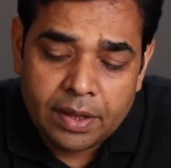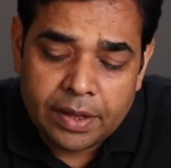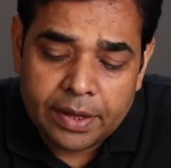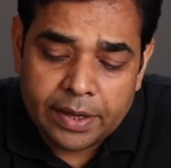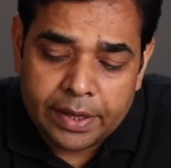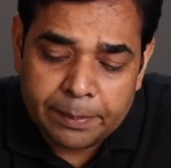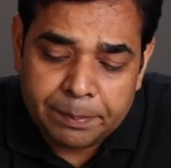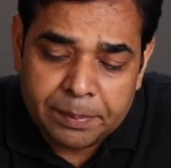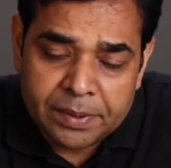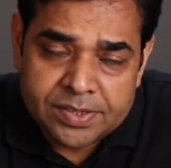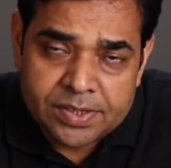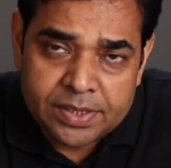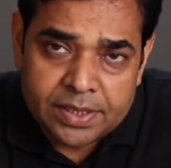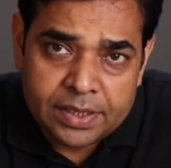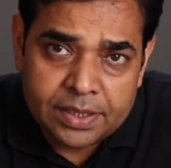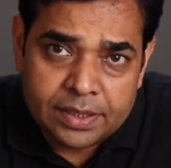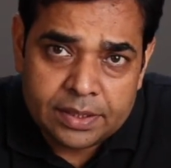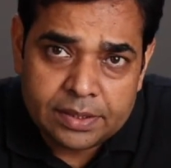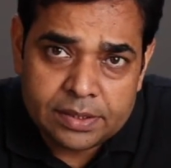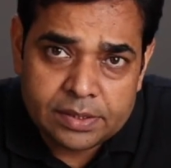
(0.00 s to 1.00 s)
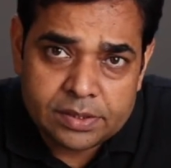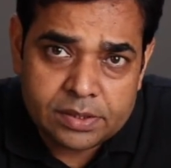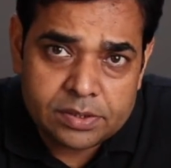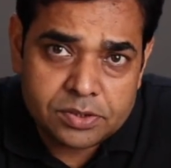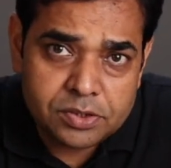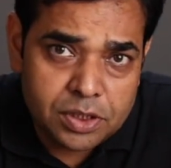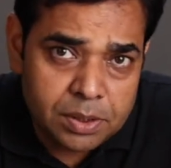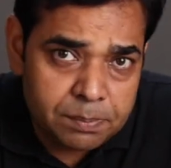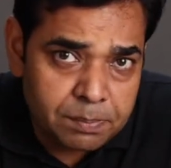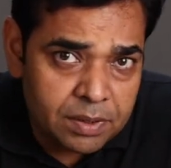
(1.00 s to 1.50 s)
APC is
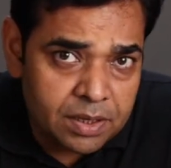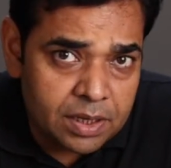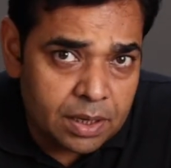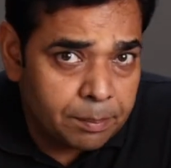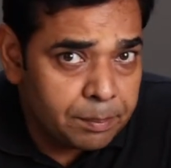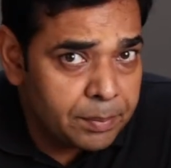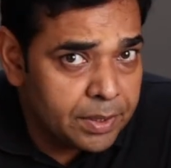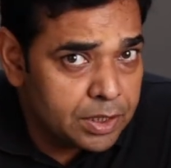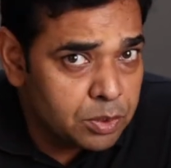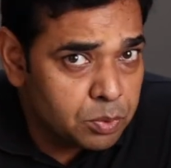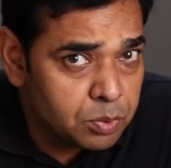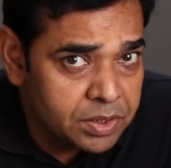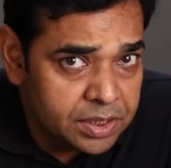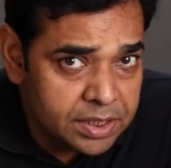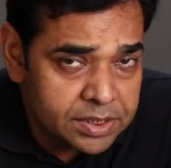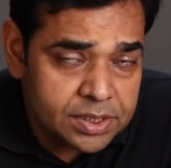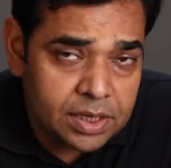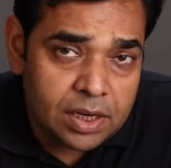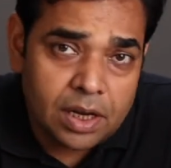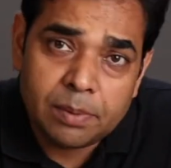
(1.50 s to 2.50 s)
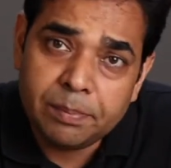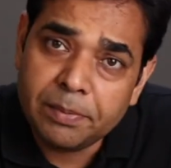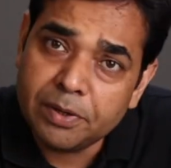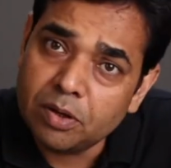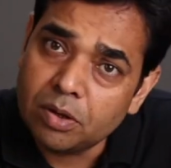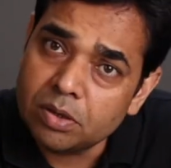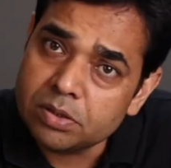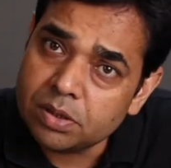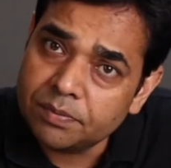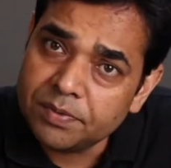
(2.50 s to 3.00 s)
cheaper compared to DSLR
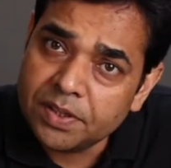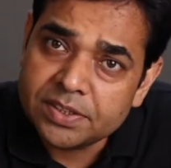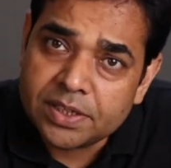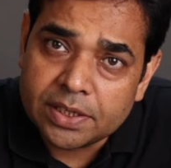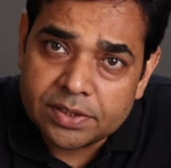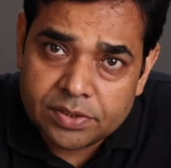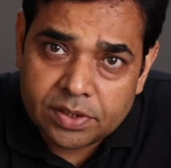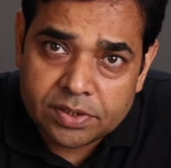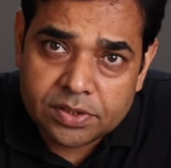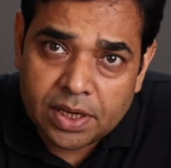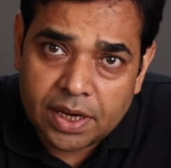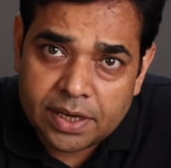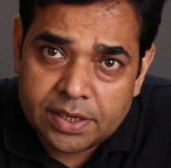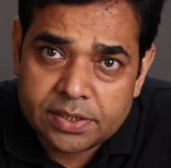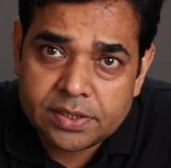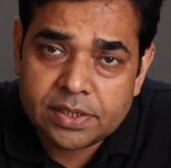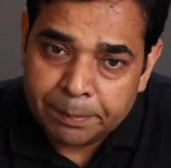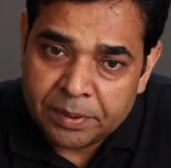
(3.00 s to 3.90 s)
because of the sensor size.